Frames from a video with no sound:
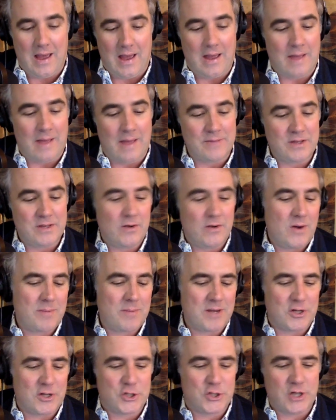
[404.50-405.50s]
I mean, you know what? I'm
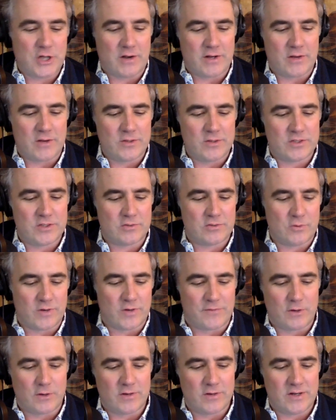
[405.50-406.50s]
going to share. You know what? Screw it.
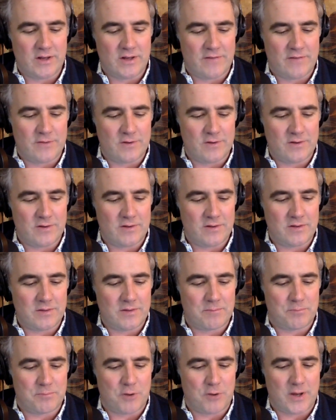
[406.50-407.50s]
If you're in, if
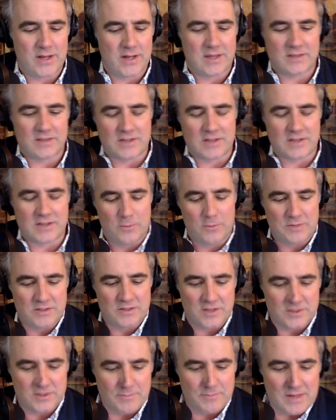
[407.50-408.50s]
you Brian Kist, I hope this
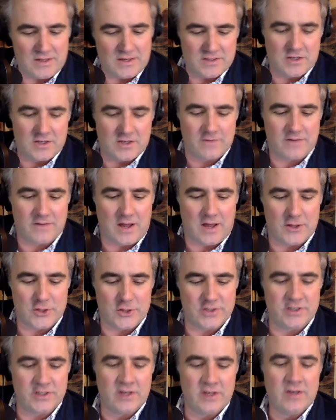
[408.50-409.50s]
doesn't make you self
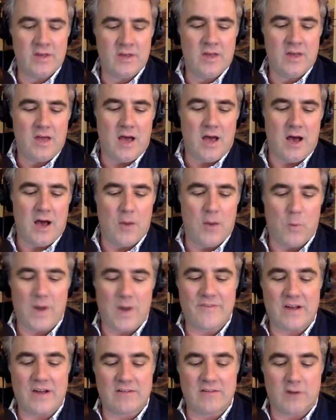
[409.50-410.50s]
conscious. Uh, what
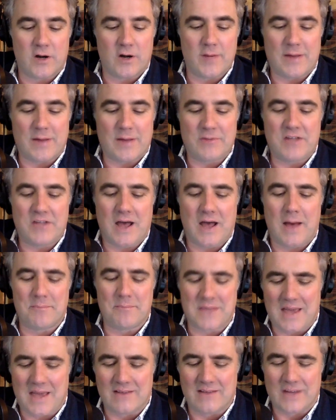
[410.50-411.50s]
have I learned about
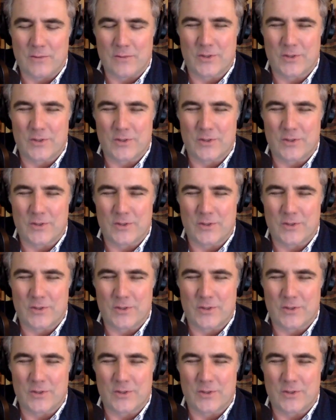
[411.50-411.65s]
Tom Kelly?